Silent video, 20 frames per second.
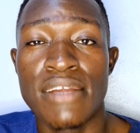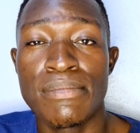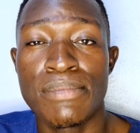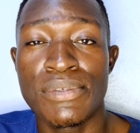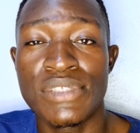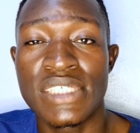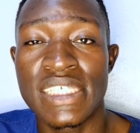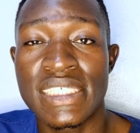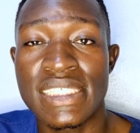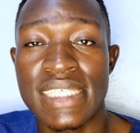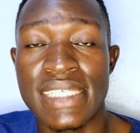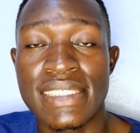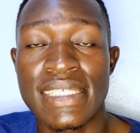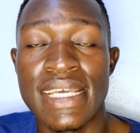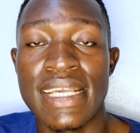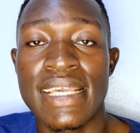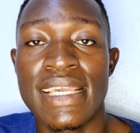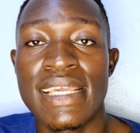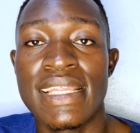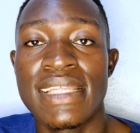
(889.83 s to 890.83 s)
protect us
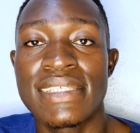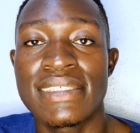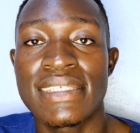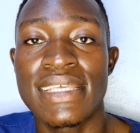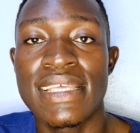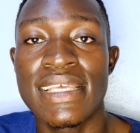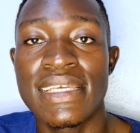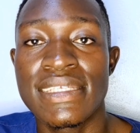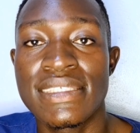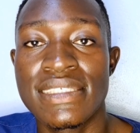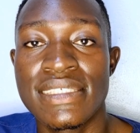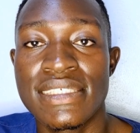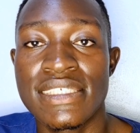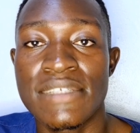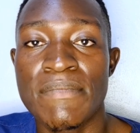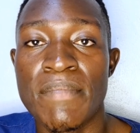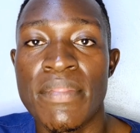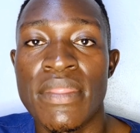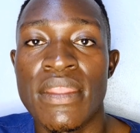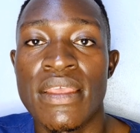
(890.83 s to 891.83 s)
against
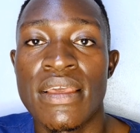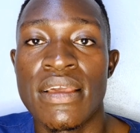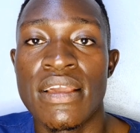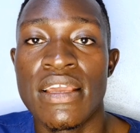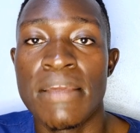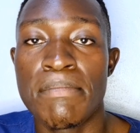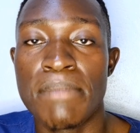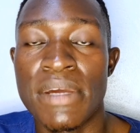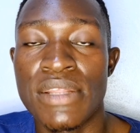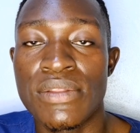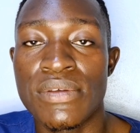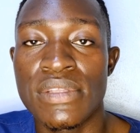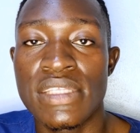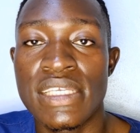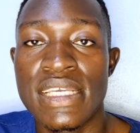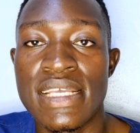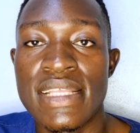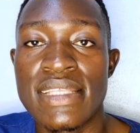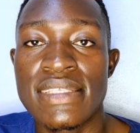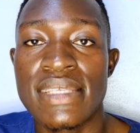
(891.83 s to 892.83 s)
getting
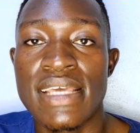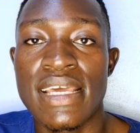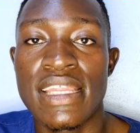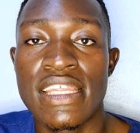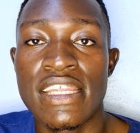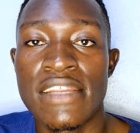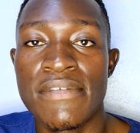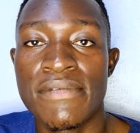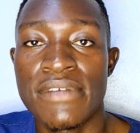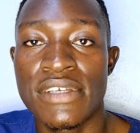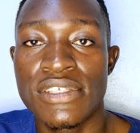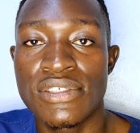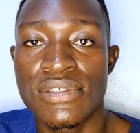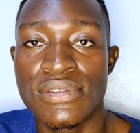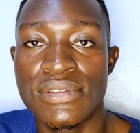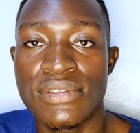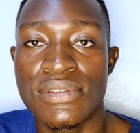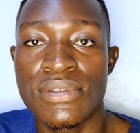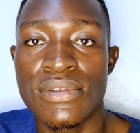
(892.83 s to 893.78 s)
pathogens and infections.